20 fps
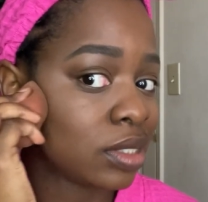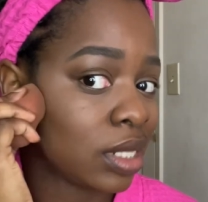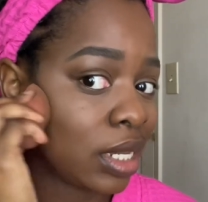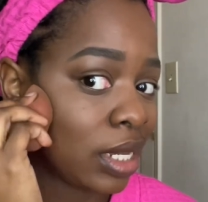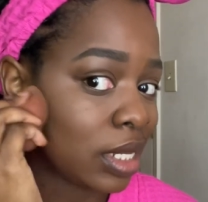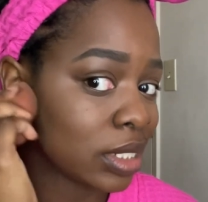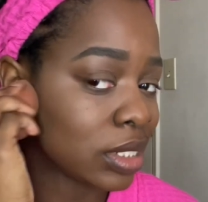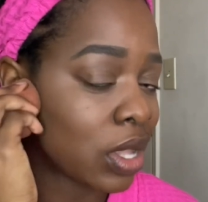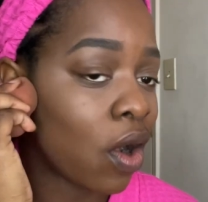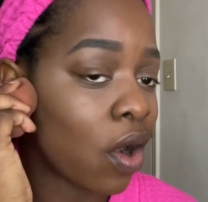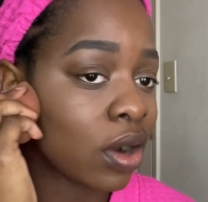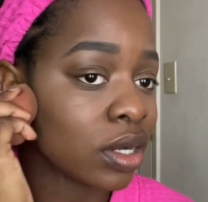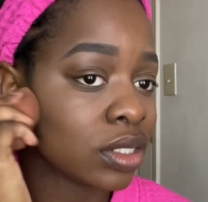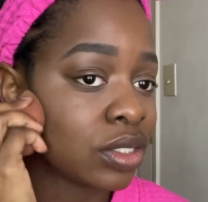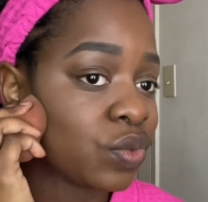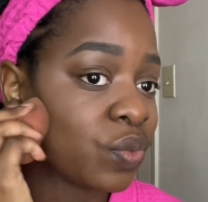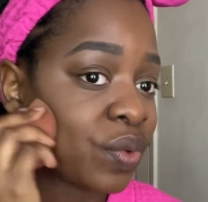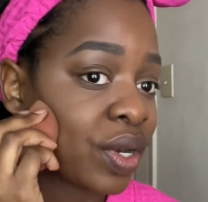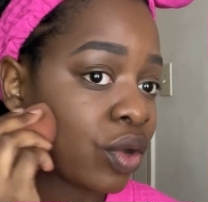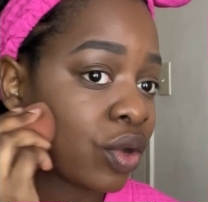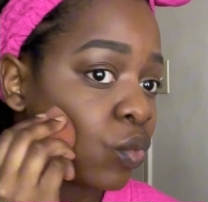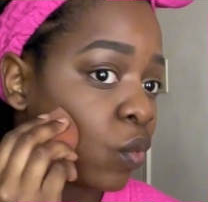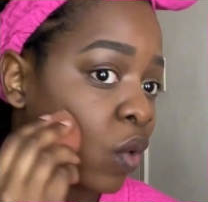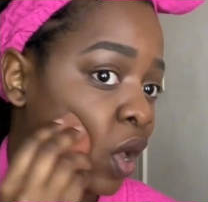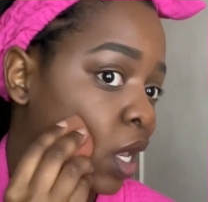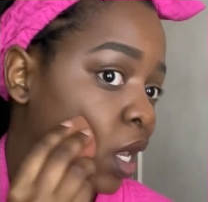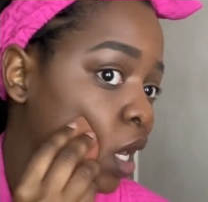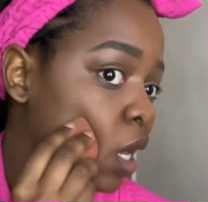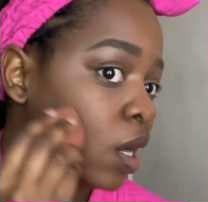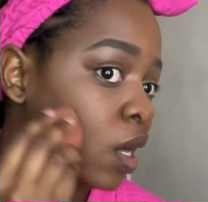Like, it's hard to wear
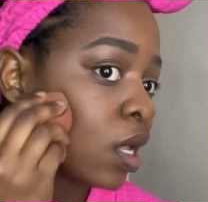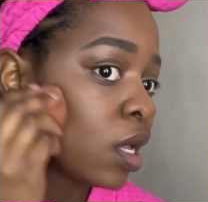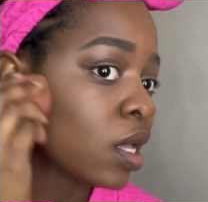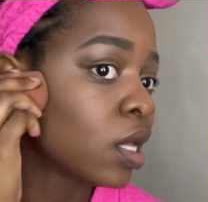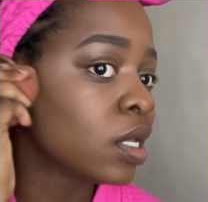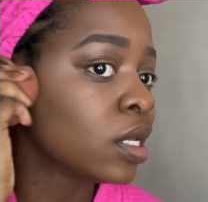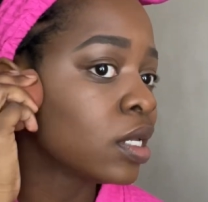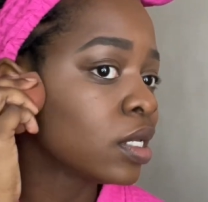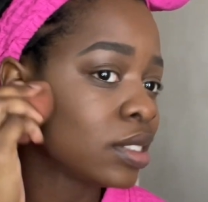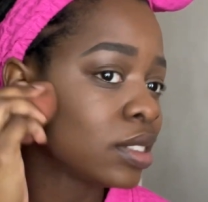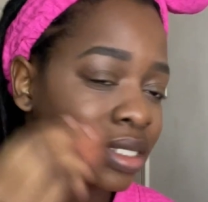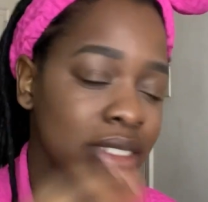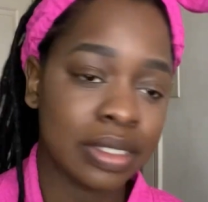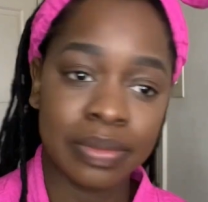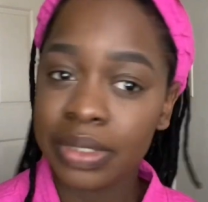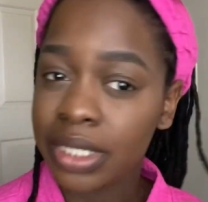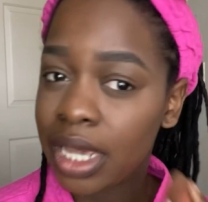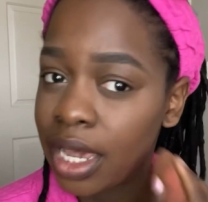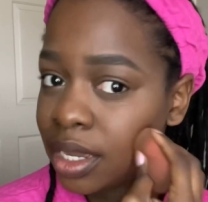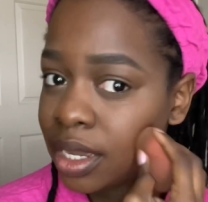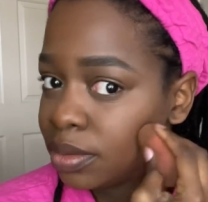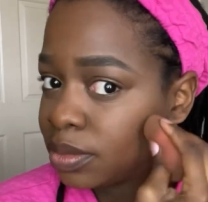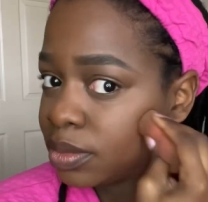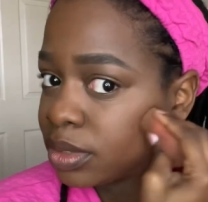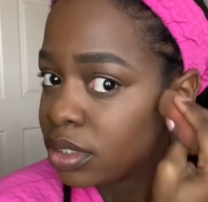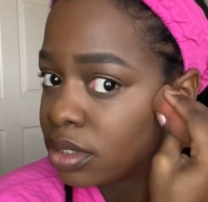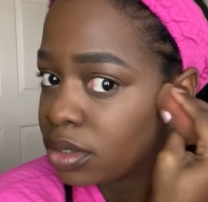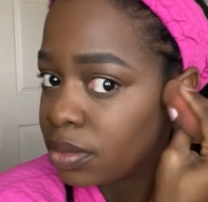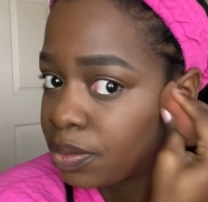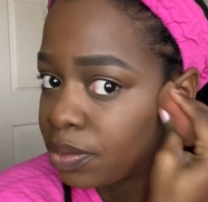white
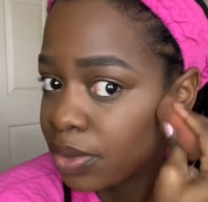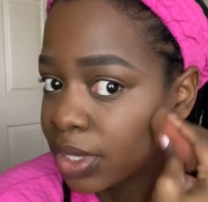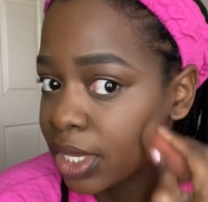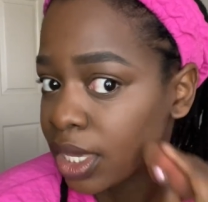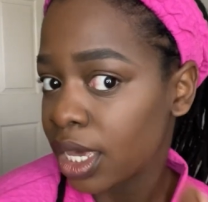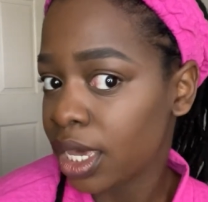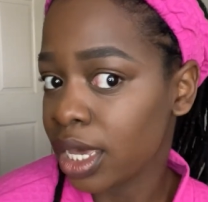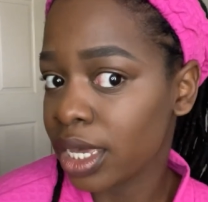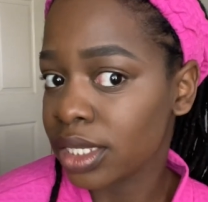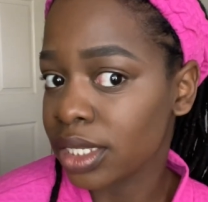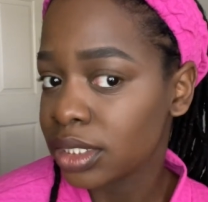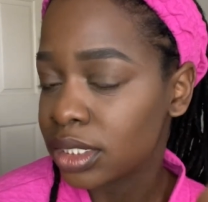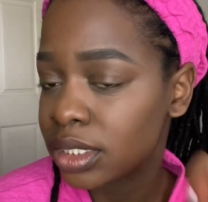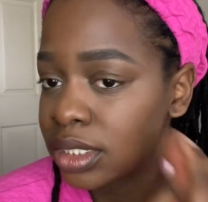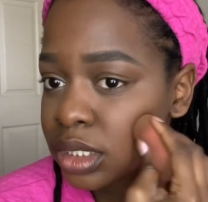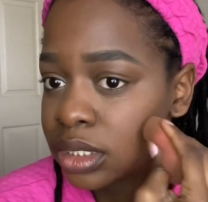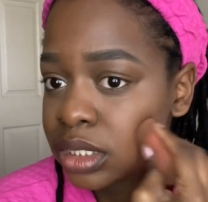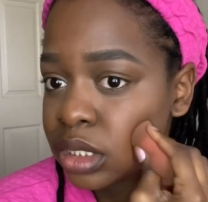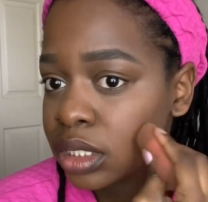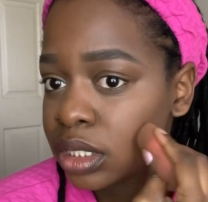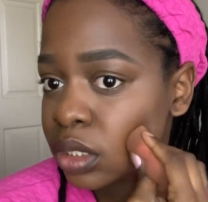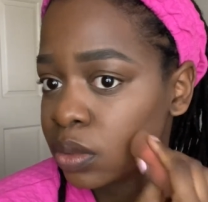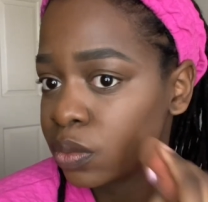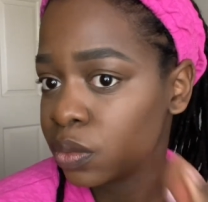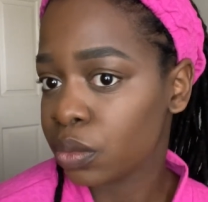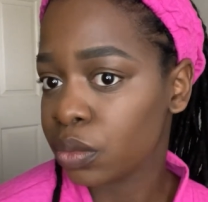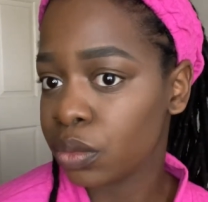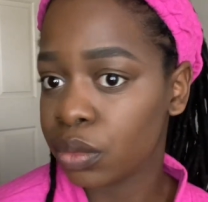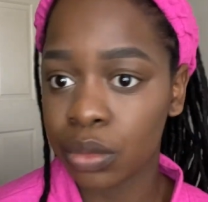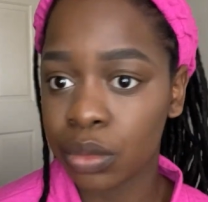sometimes because
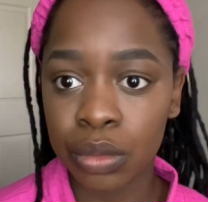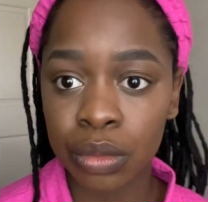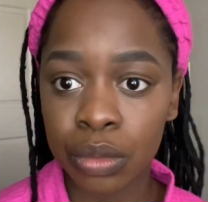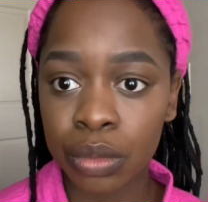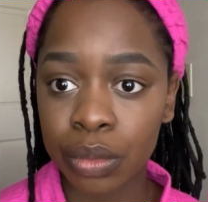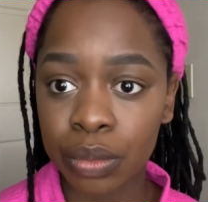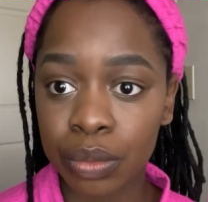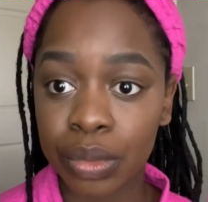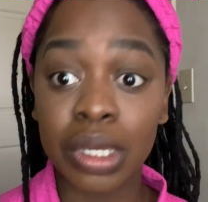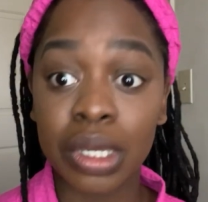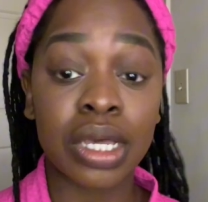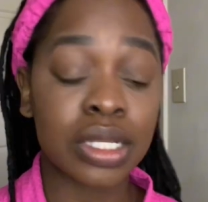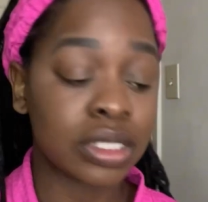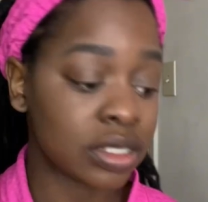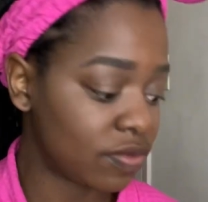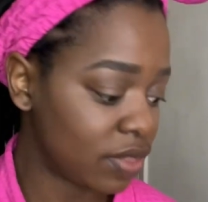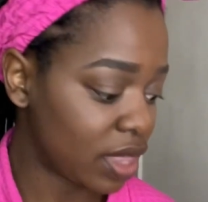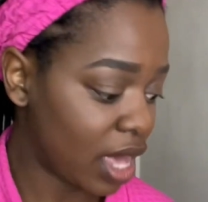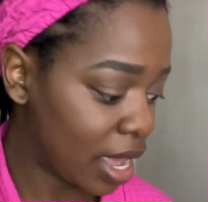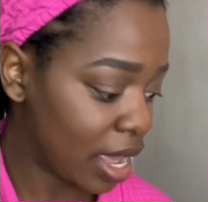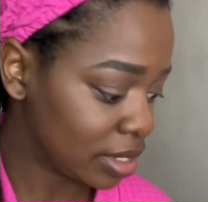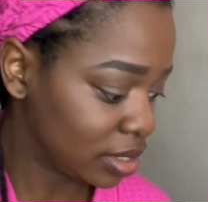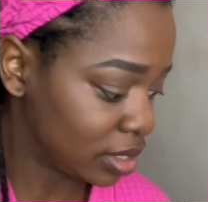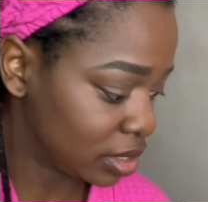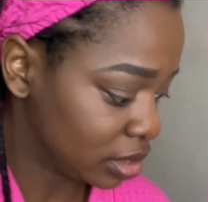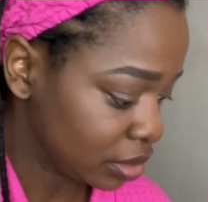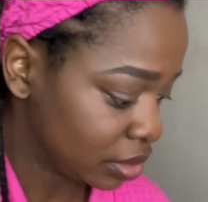of that.